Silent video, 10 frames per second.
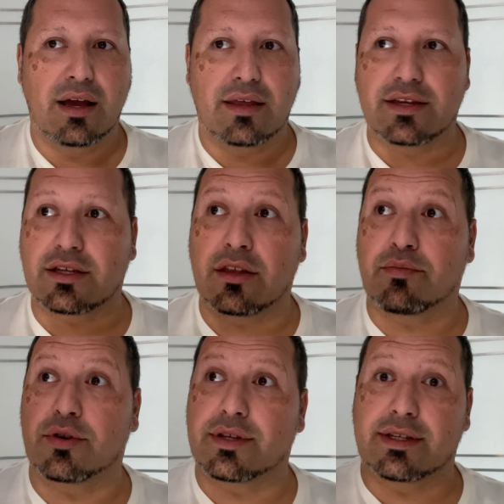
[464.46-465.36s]
This other
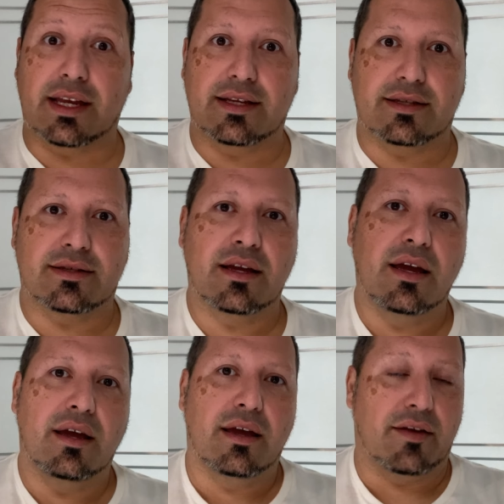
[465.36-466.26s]
person says,
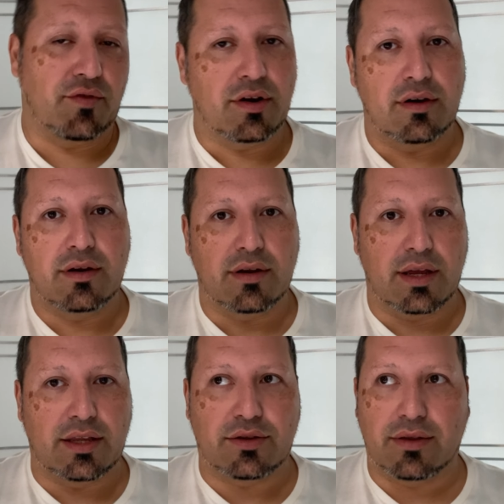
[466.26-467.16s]
if you're
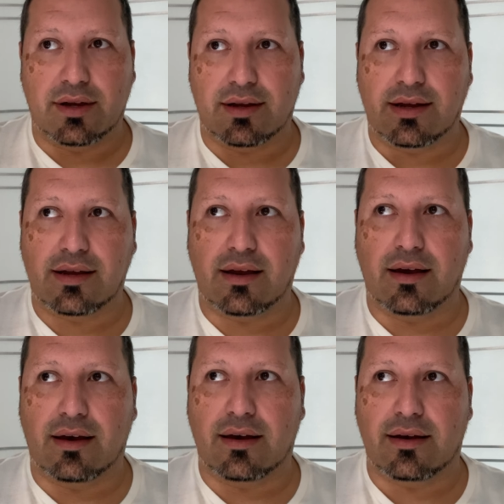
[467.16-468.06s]
into the
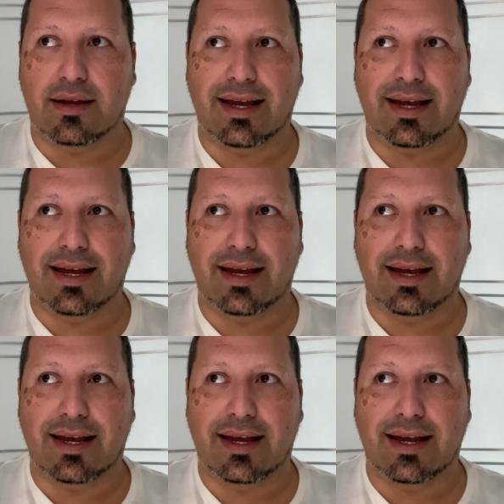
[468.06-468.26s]
uh,